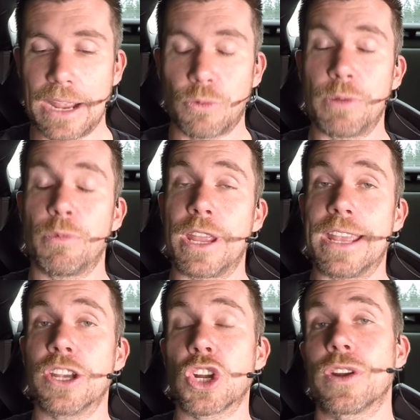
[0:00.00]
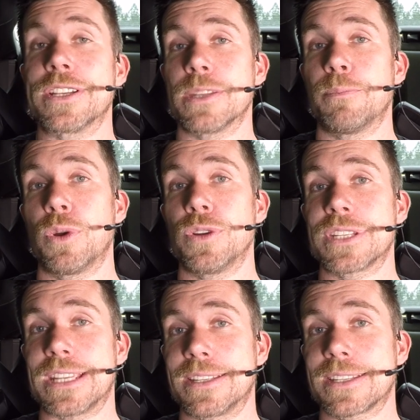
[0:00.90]
when we increase the
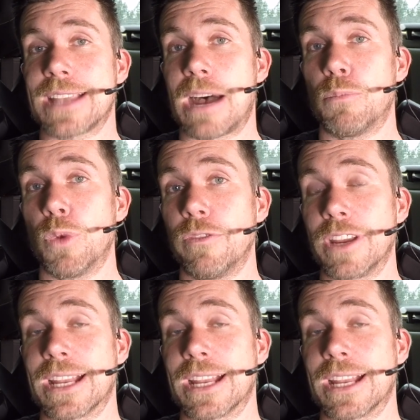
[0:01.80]
boost and start moving